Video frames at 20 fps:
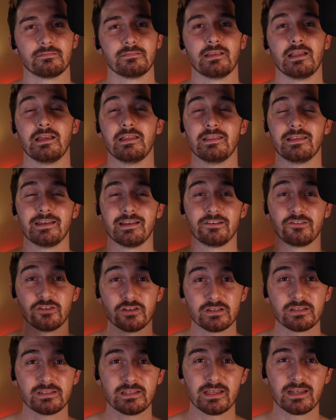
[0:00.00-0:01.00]
And then I
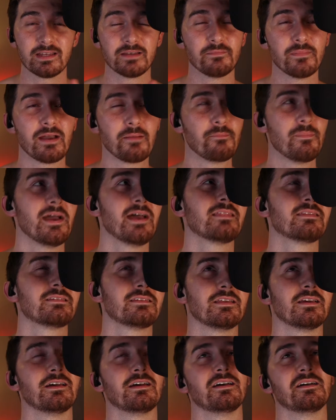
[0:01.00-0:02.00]
just sat in my
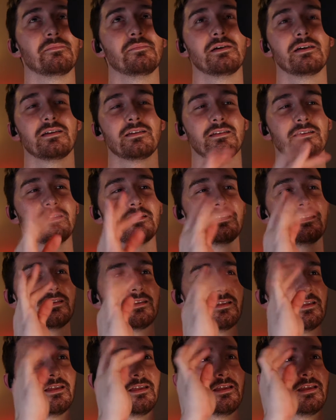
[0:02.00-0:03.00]
bathtub
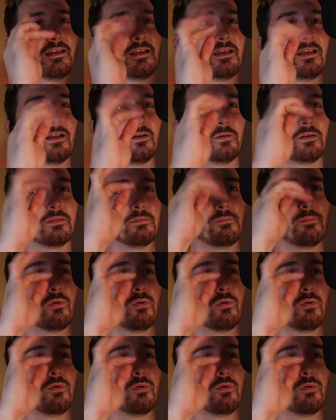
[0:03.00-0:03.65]
with